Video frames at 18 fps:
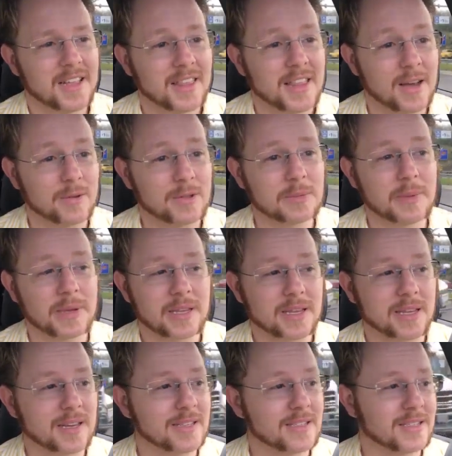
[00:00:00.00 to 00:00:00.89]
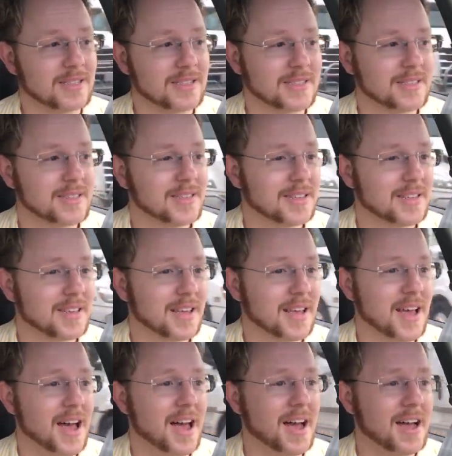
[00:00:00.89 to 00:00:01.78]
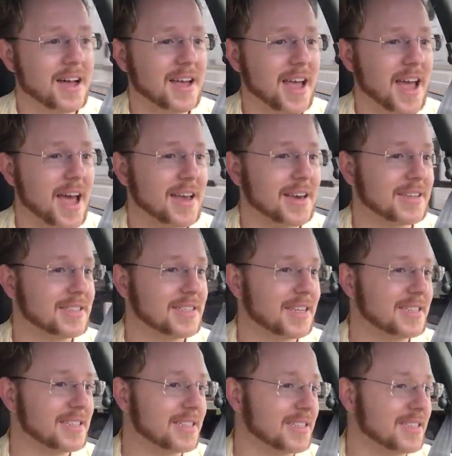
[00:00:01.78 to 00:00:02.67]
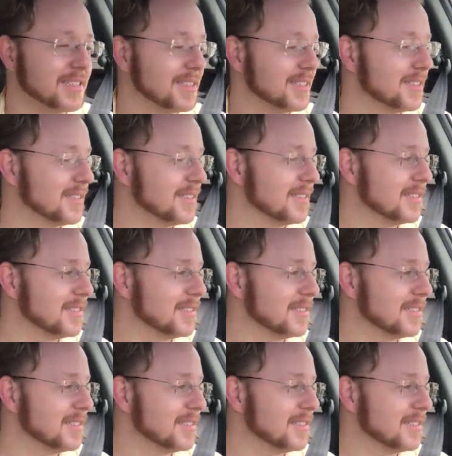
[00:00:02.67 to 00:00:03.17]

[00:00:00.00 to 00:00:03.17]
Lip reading: that was because I had assistance.